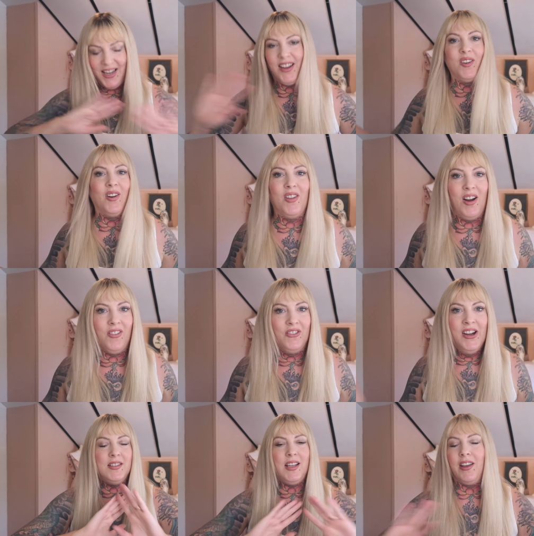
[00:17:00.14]
take it all off,
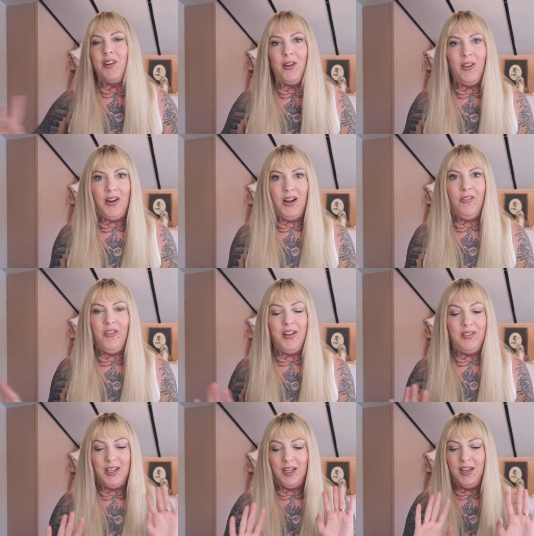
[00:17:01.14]
take it all off.
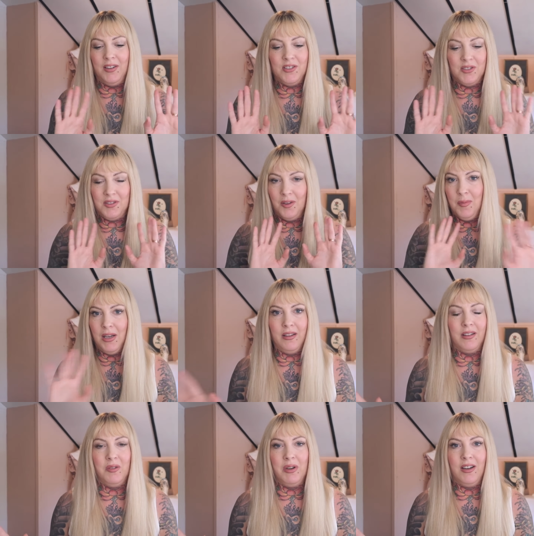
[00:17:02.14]
And then I just
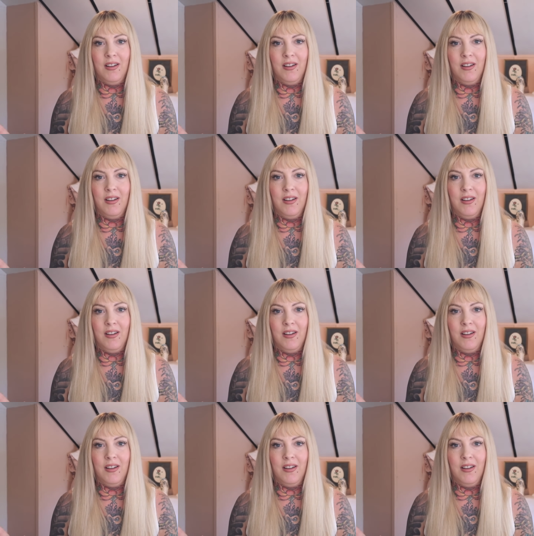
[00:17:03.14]
immediately went